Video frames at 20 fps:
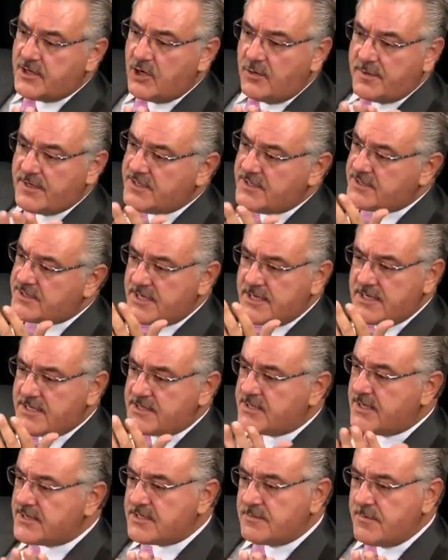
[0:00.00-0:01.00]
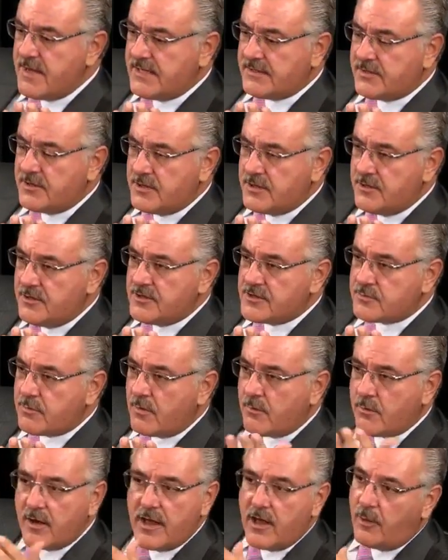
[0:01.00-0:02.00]
that nobody sees, doesn't make the
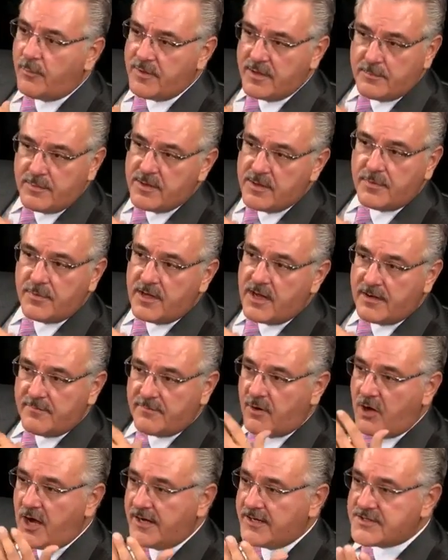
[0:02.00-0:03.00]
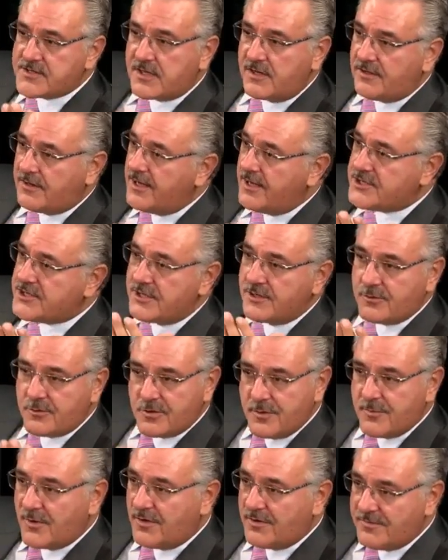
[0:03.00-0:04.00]
news, where we're helping people out of audits, collection,
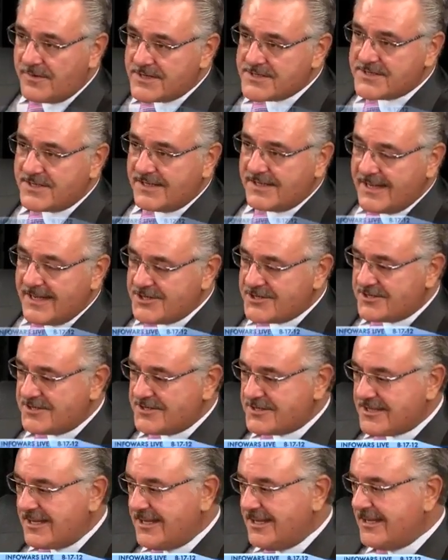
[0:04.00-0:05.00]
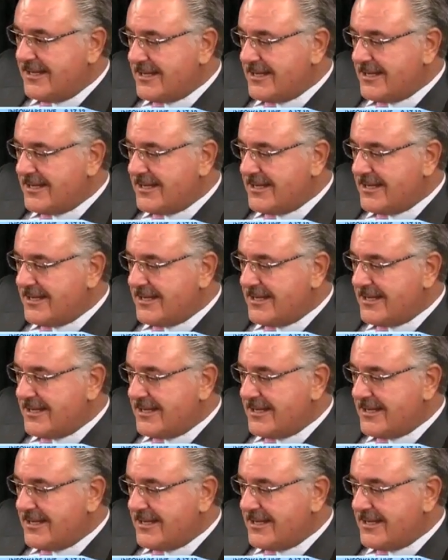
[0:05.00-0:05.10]
criminal investigations.